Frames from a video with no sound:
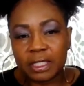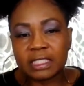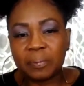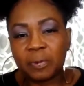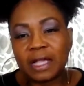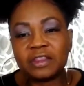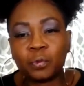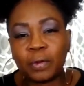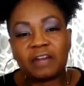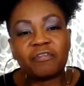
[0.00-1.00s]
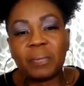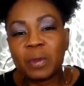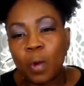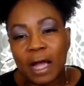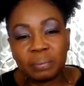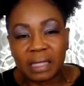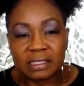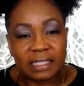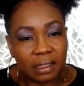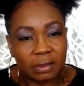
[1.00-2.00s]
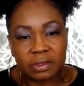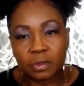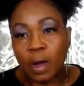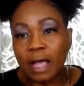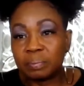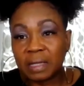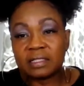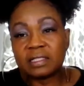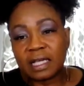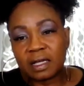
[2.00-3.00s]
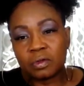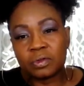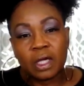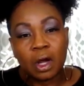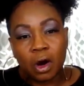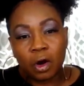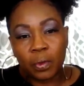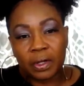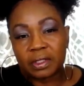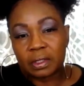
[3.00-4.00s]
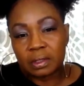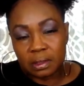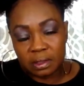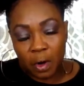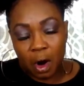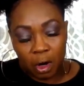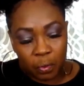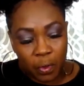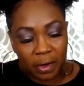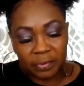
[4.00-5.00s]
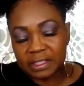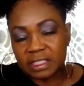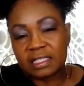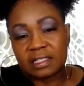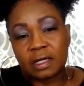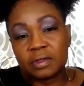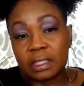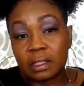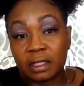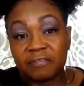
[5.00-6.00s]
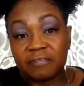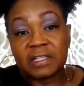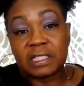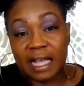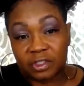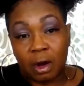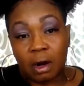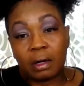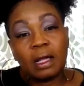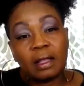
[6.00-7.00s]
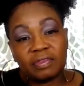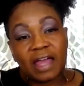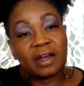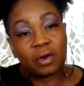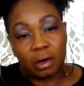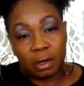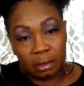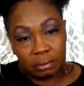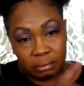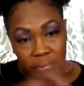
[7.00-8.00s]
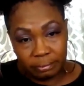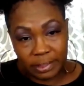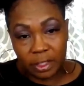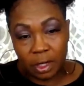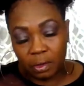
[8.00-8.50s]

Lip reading: They're going to separate the red from the white blood cells. The white blood cells are where the T cells and the lymphocytes are that are,